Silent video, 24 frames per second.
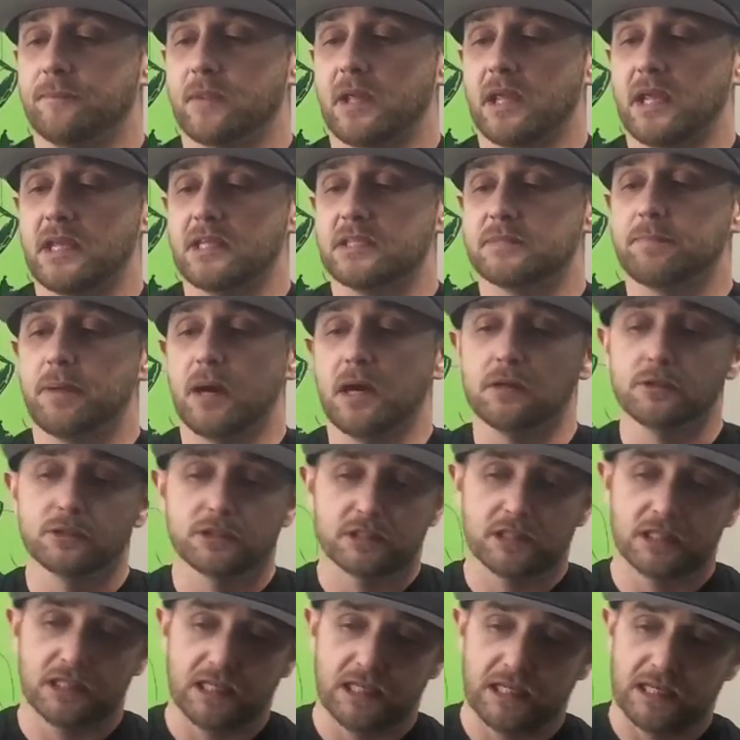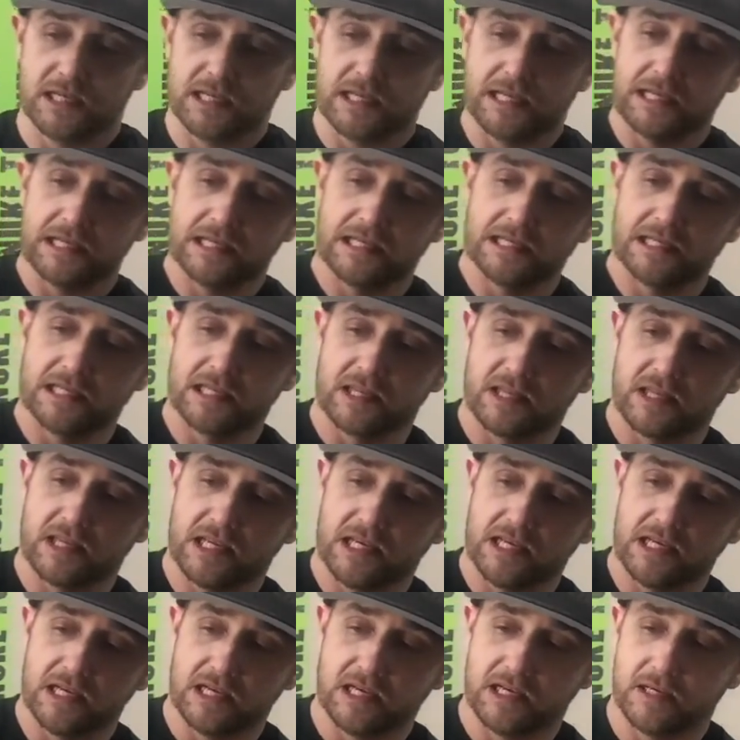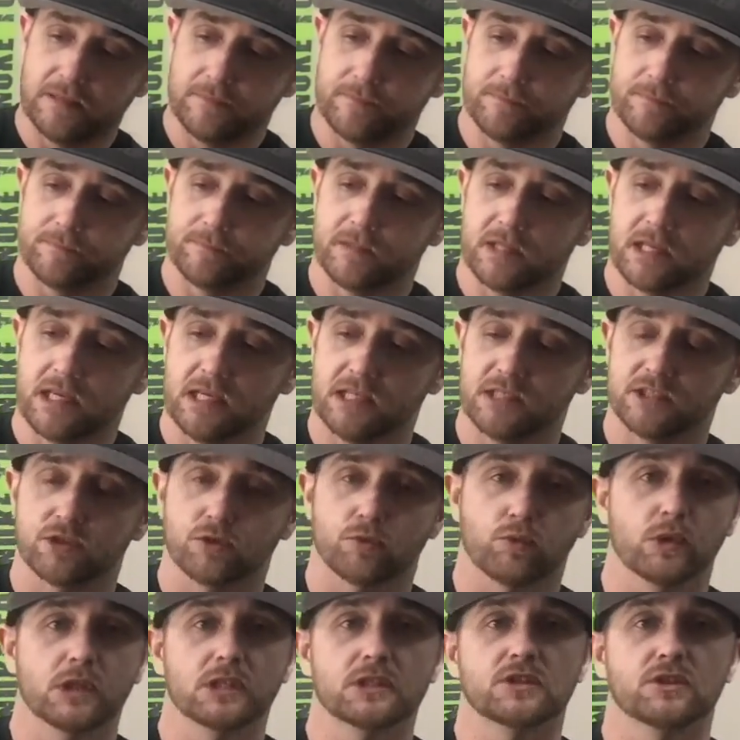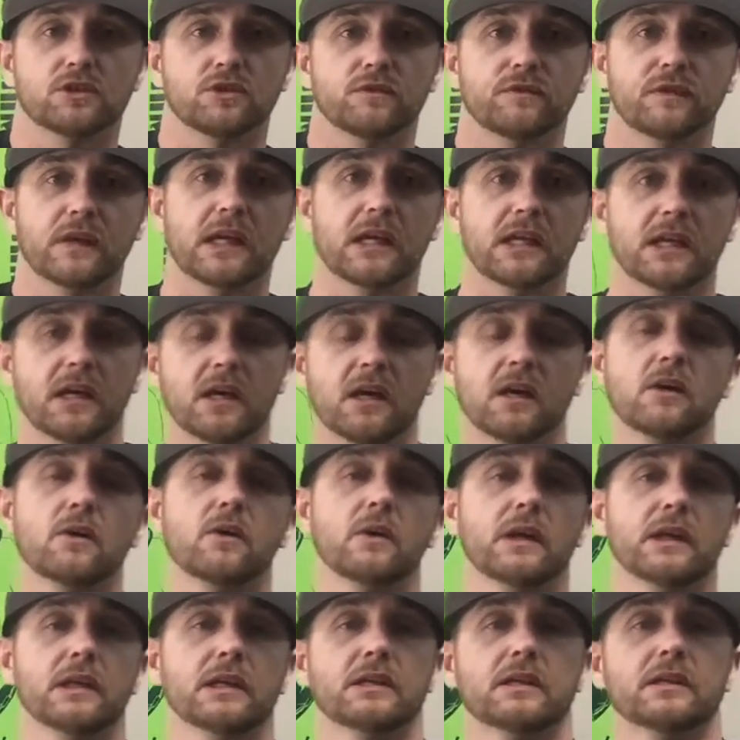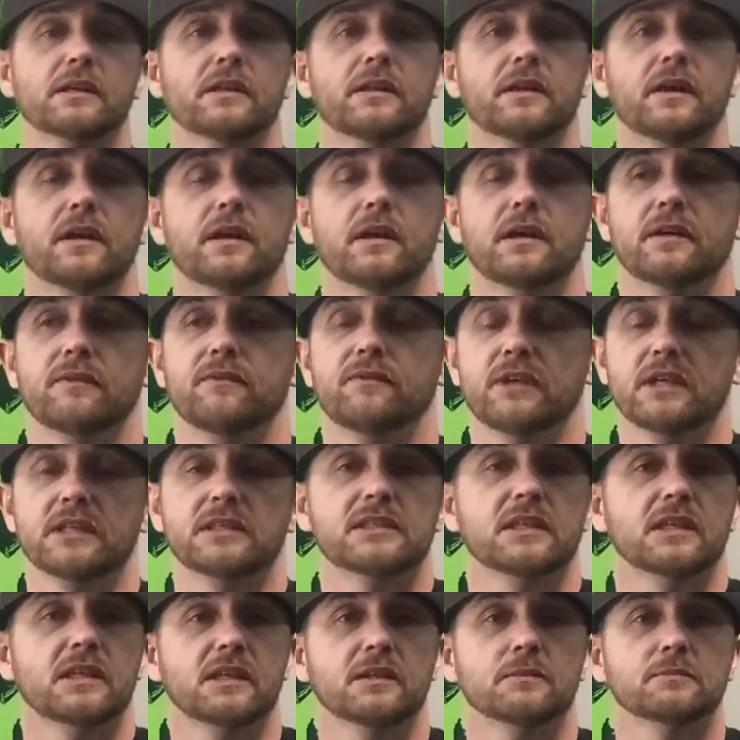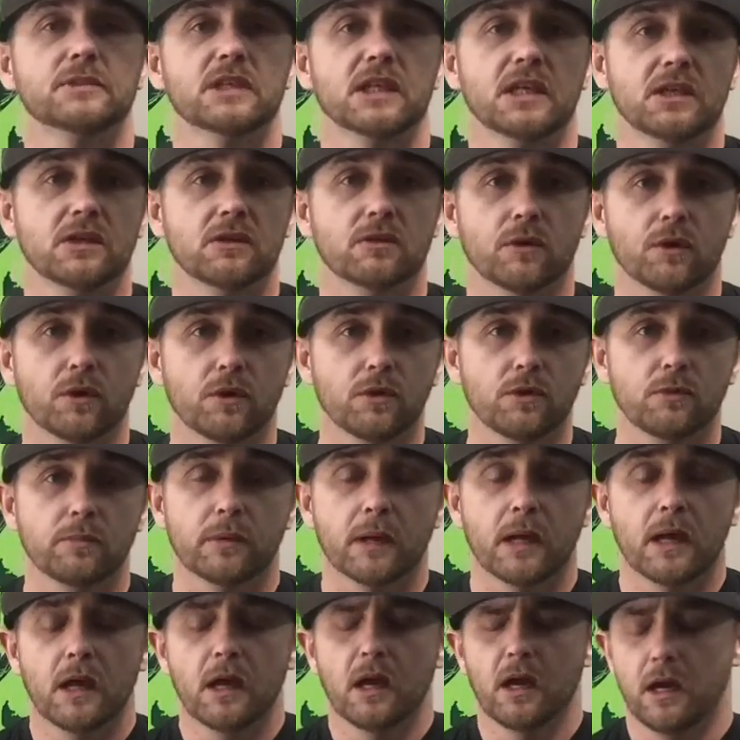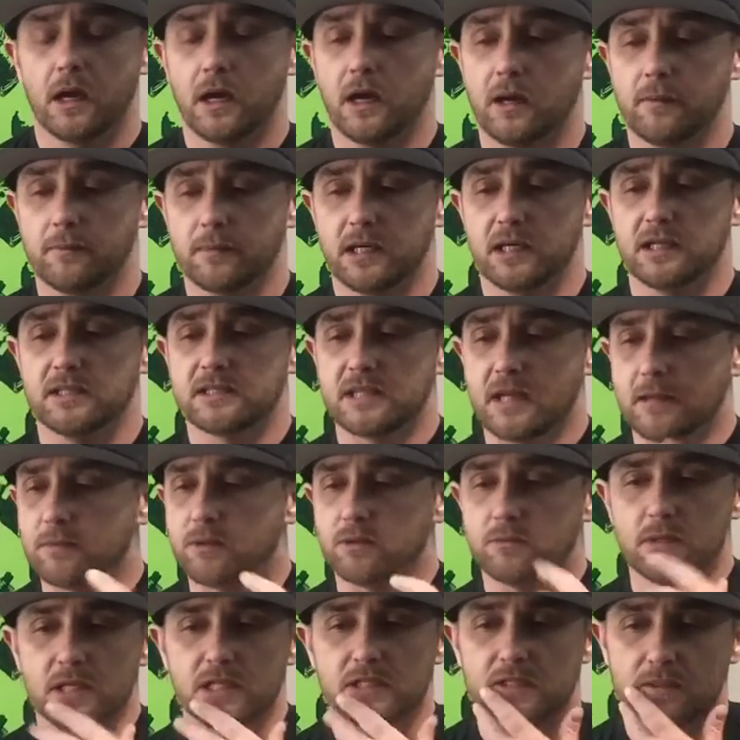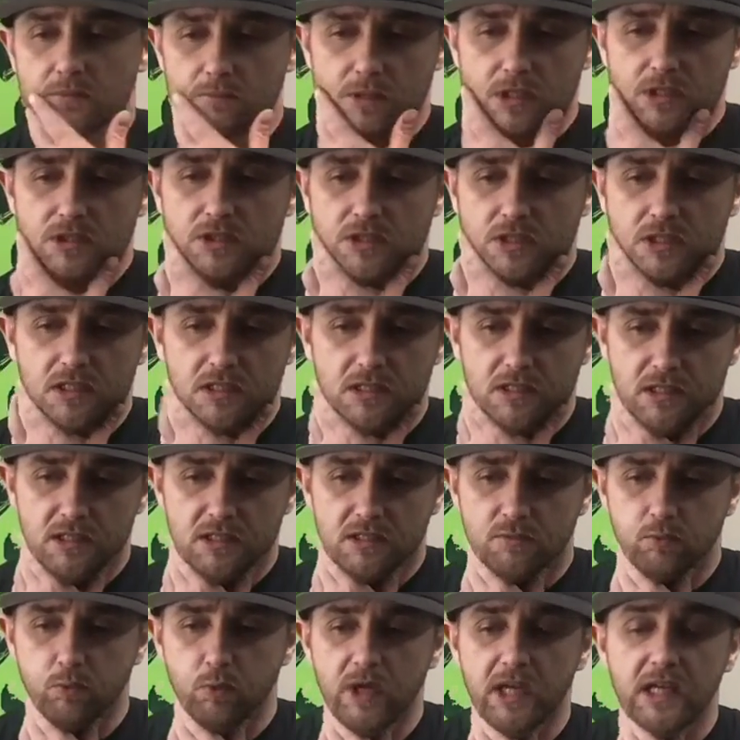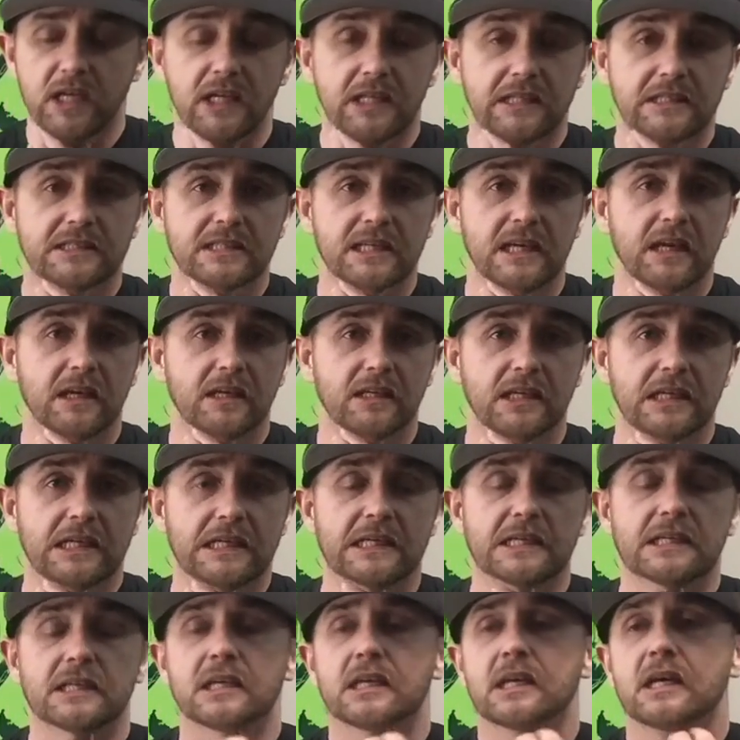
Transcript: he's posted it in the his original video in the VCMT group. Anytime you're mentioning this wicking technique,